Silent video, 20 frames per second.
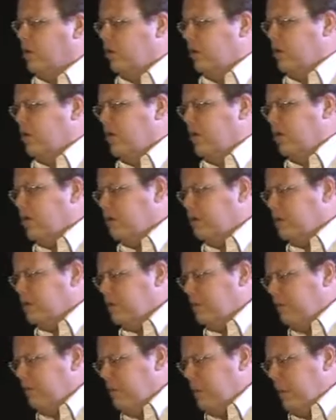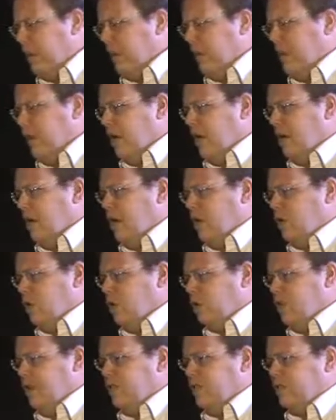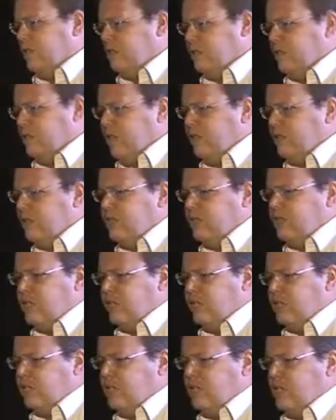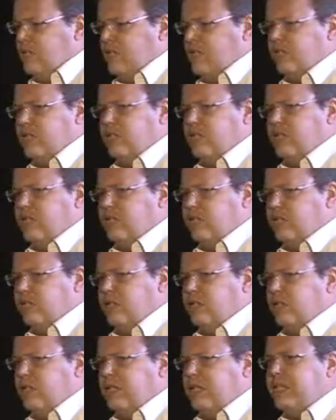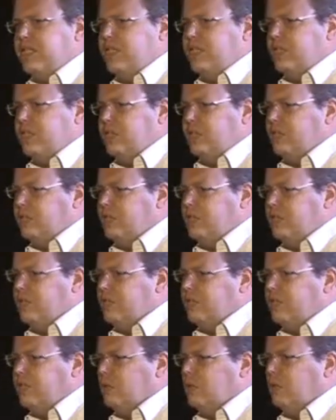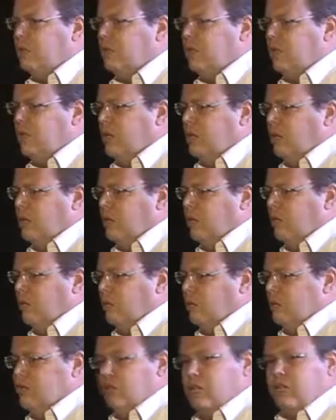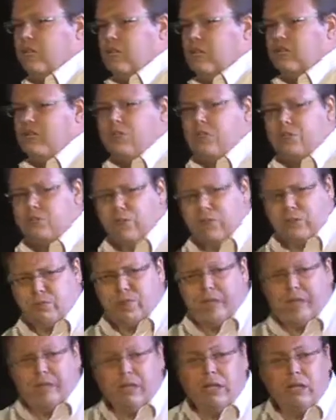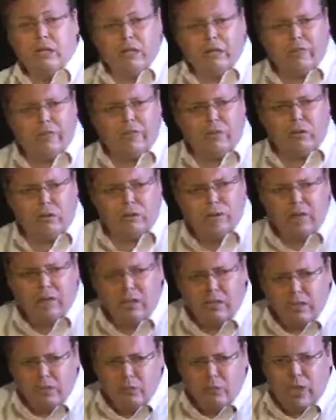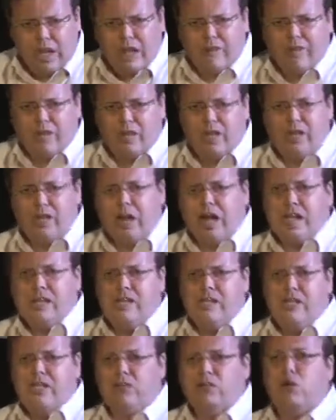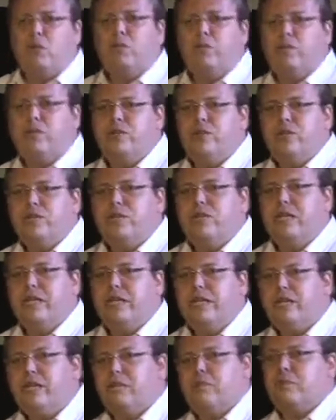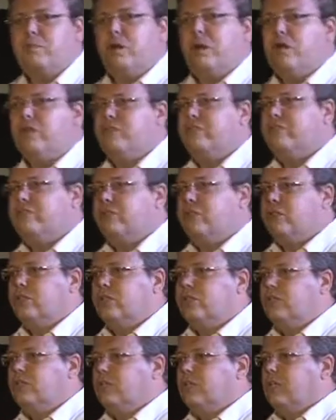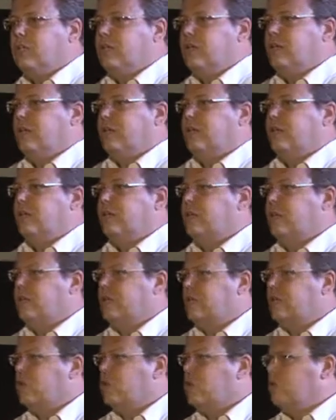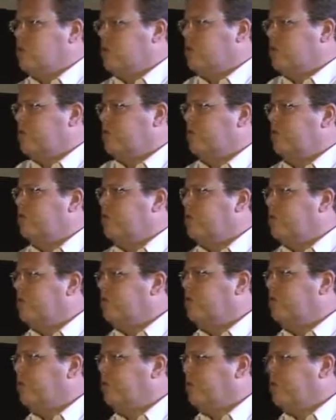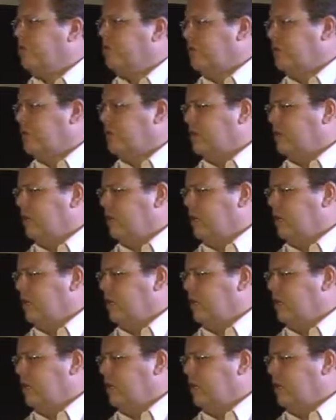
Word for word: our, own apps. Adobe have some interesting statistics, interesting business insights from Western countries, which we can learn from. We have an ideal opportunity here in this part of the world, and I think that goes also for for for